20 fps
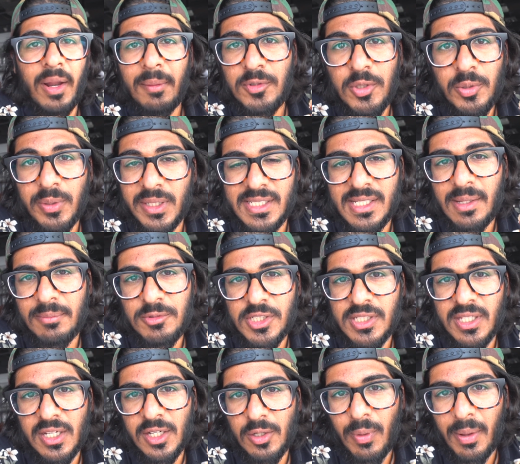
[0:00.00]
I'm doing is I'm
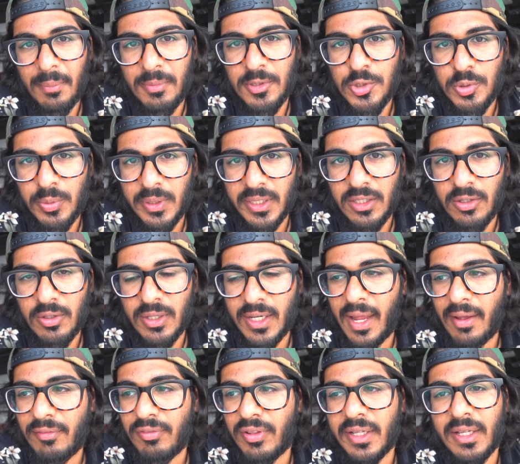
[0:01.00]
just gonna grab a drink. You can
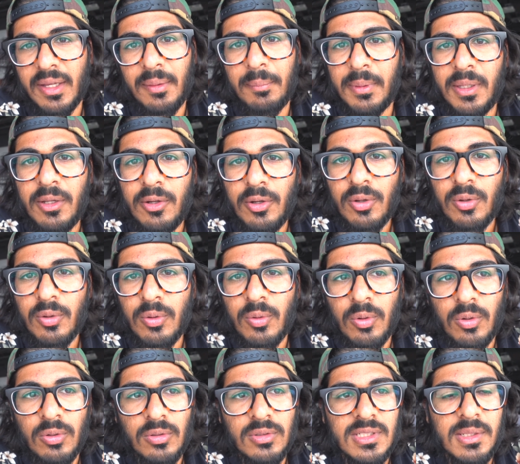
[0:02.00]
have like a beer
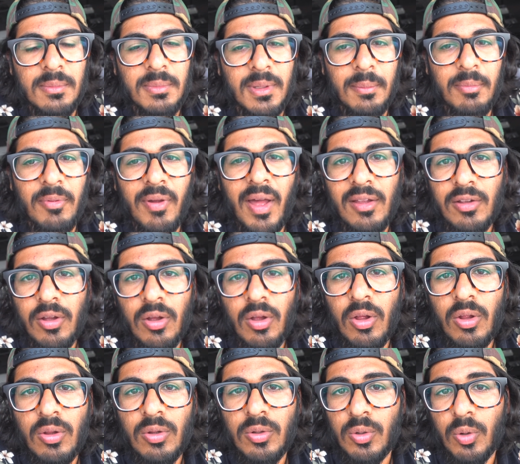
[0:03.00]
or some type of
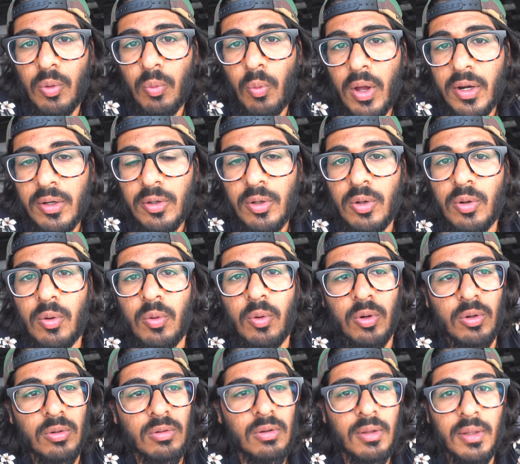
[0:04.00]
alcohol or water
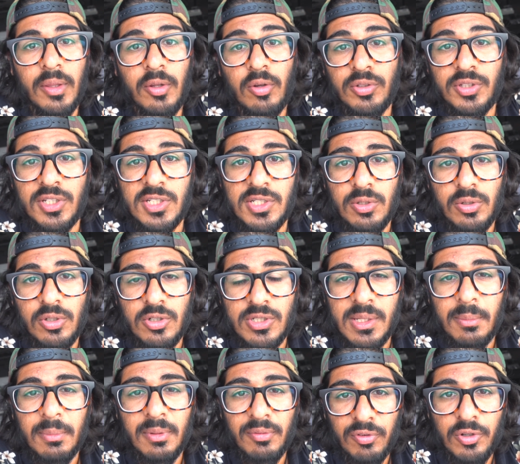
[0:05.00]
or a little dessert or
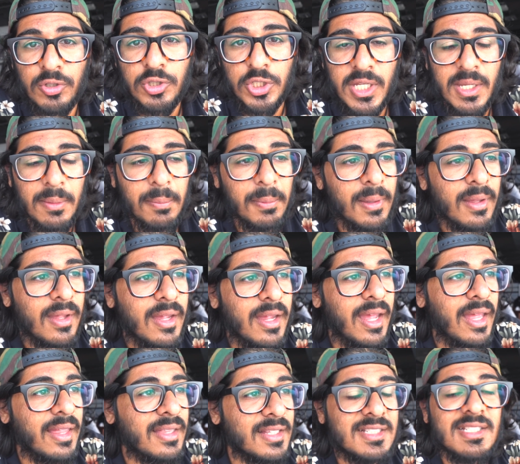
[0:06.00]
something for cheap,
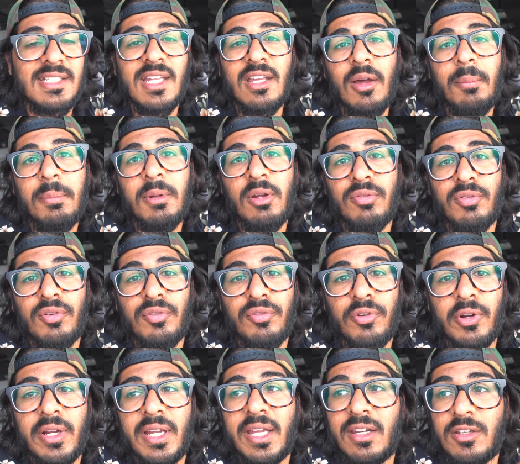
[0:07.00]
and then stay up here for
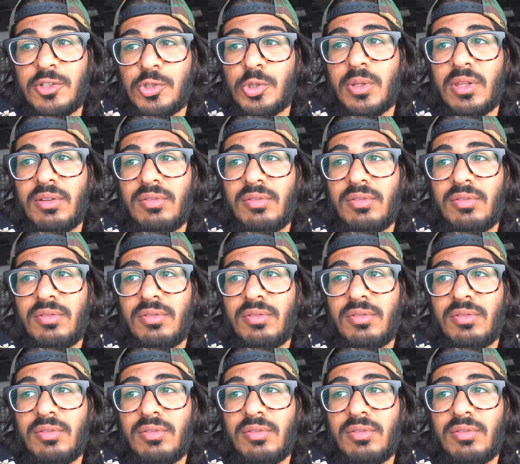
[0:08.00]
free and enjoy